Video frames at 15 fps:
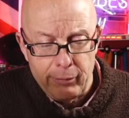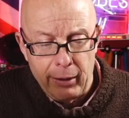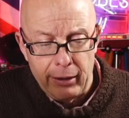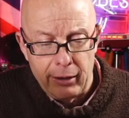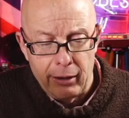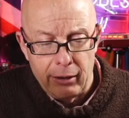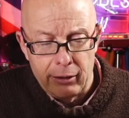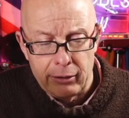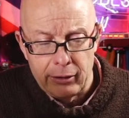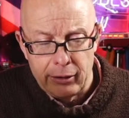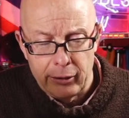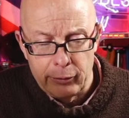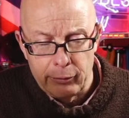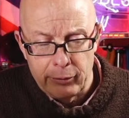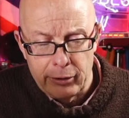heart and
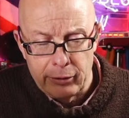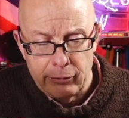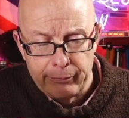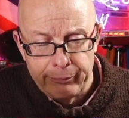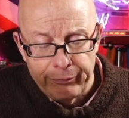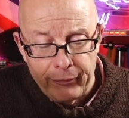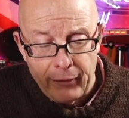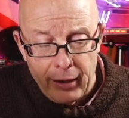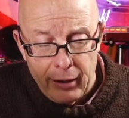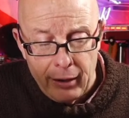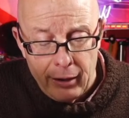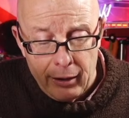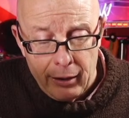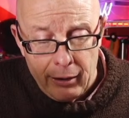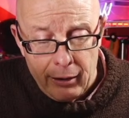hope to
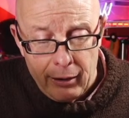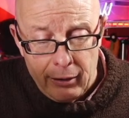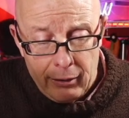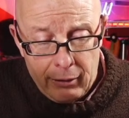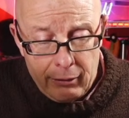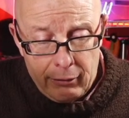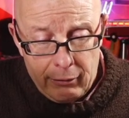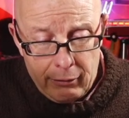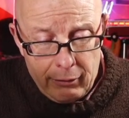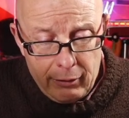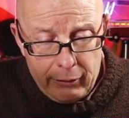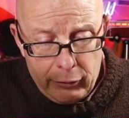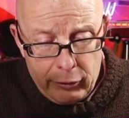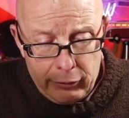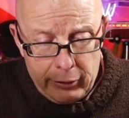
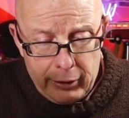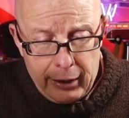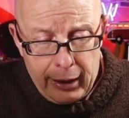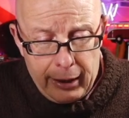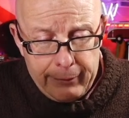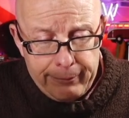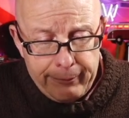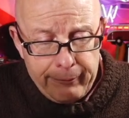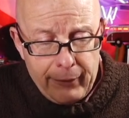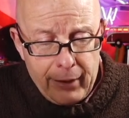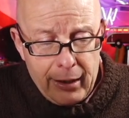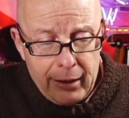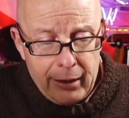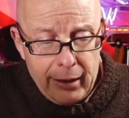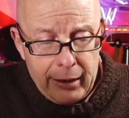never do it again.
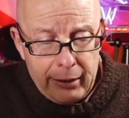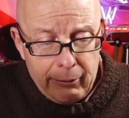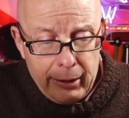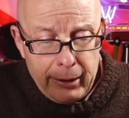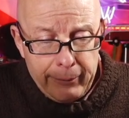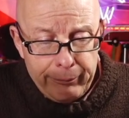Anyway,